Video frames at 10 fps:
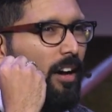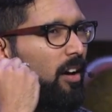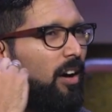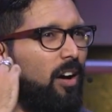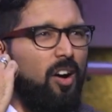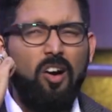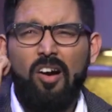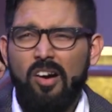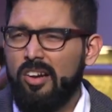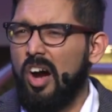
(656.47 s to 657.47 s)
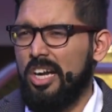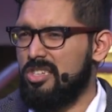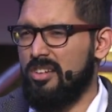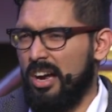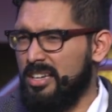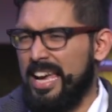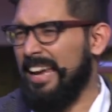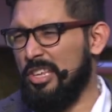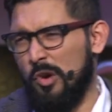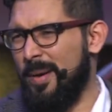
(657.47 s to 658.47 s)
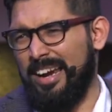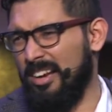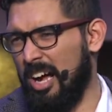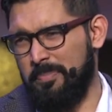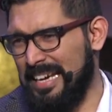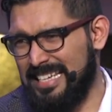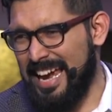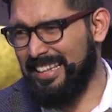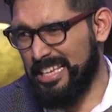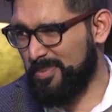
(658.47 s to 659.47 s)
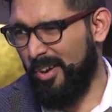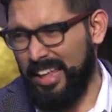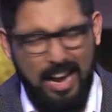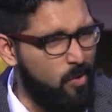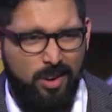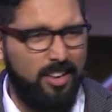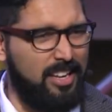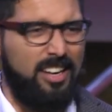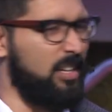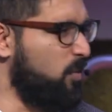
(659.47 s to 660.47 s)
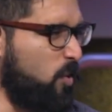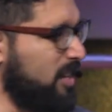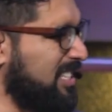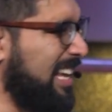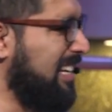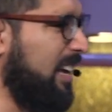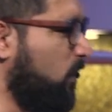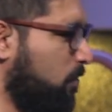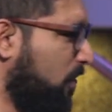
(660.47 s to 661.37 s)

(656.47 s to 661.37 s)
Oh, God's not dead. You better not be dead this morning. I want to hear your voice like never